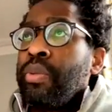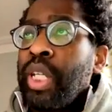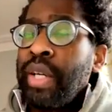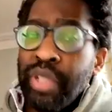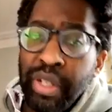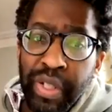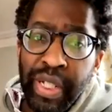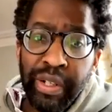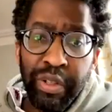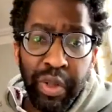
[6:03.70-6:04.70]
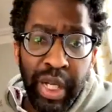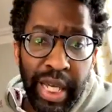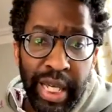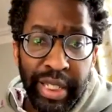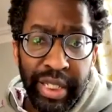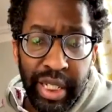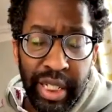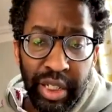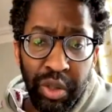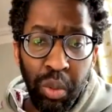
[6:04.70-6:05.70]
you have to have clear in your head
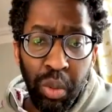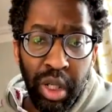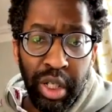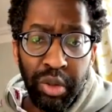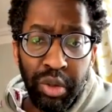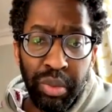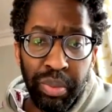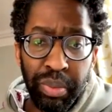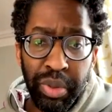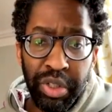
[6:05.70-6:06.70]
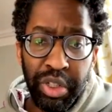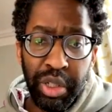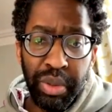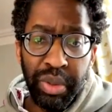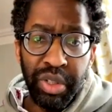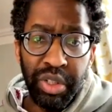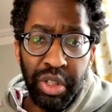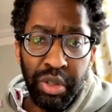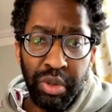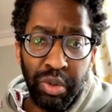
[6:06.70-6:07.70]
is why you're pursuing the
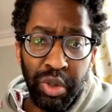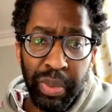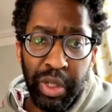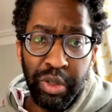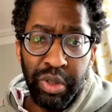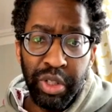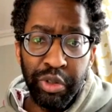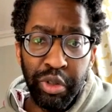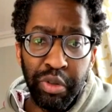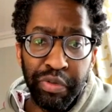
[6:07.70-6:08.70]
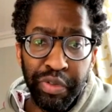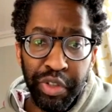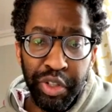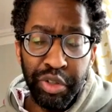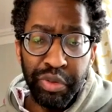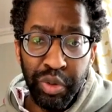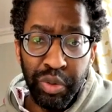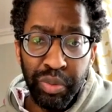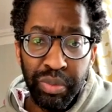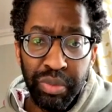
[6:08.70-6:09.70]
surgical specialty you're doing first of all,
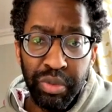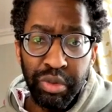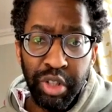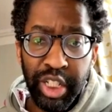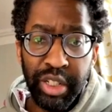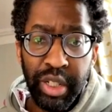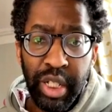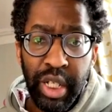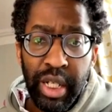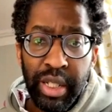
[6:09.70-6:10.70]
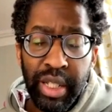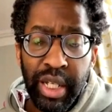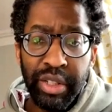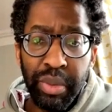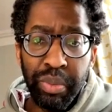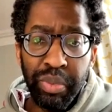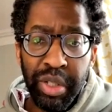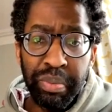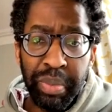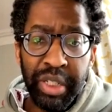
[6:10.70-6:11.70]
right? That's the bread
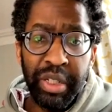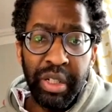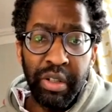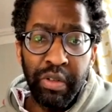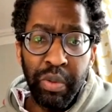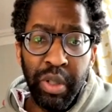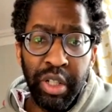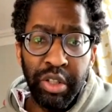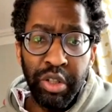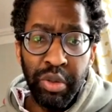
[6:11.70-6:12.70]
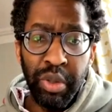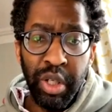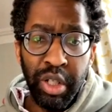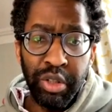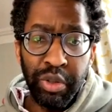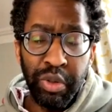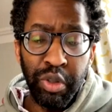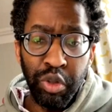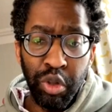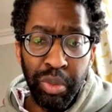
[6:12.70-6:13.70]
and butter of why you are doing the
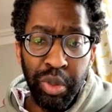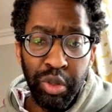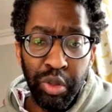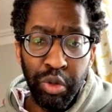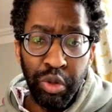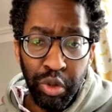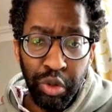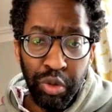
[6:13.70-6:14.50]
job you do.